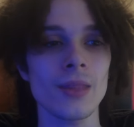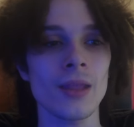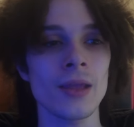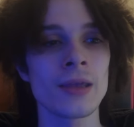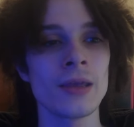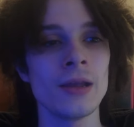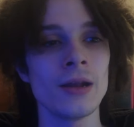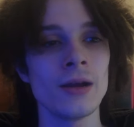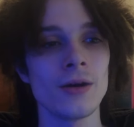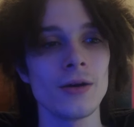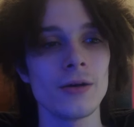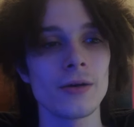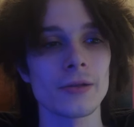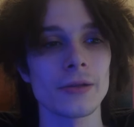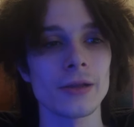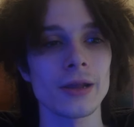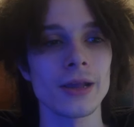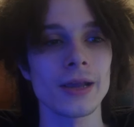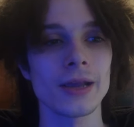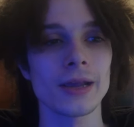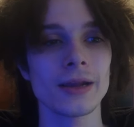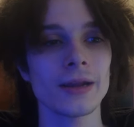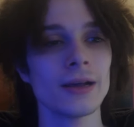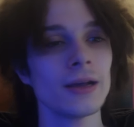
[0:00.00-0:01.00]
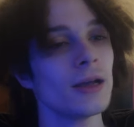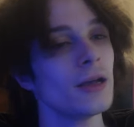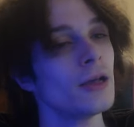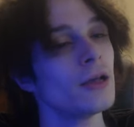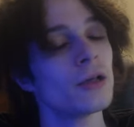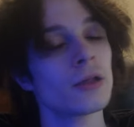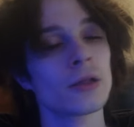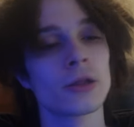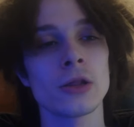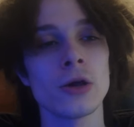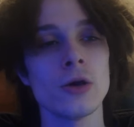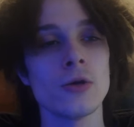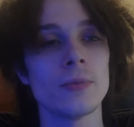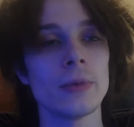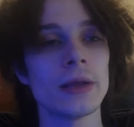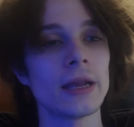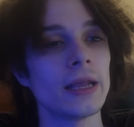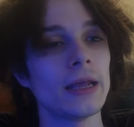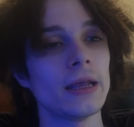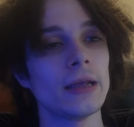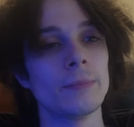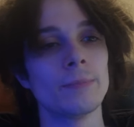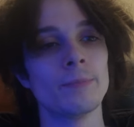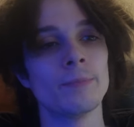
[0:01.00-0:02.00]
you know what I'm saying? So
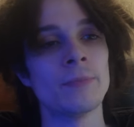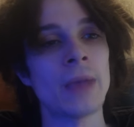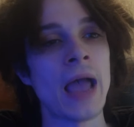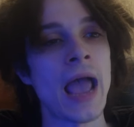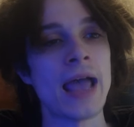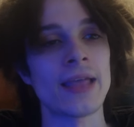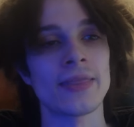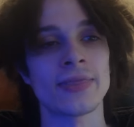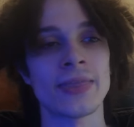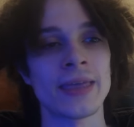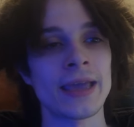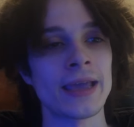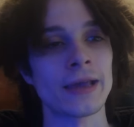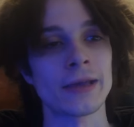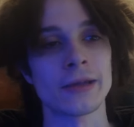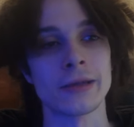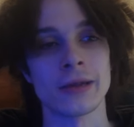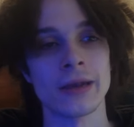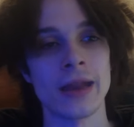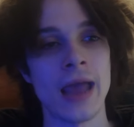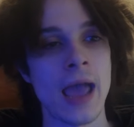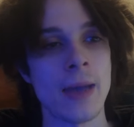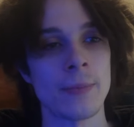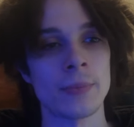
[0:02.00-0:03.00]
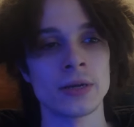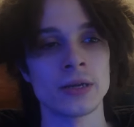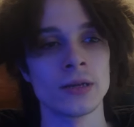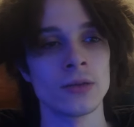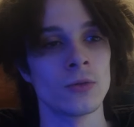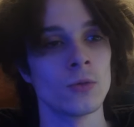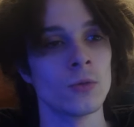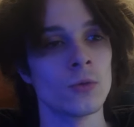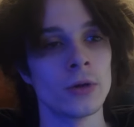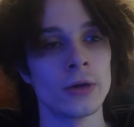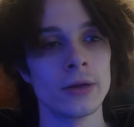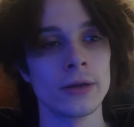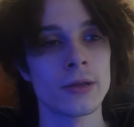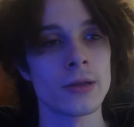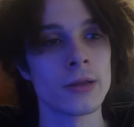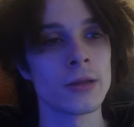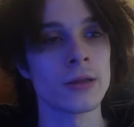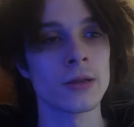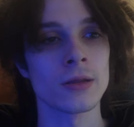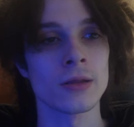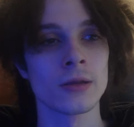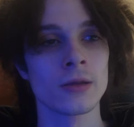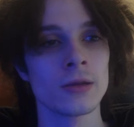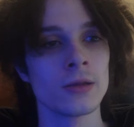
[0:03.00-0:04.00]
many bad things can happen in the
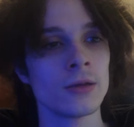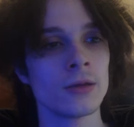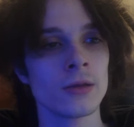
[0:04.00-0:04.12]
woods.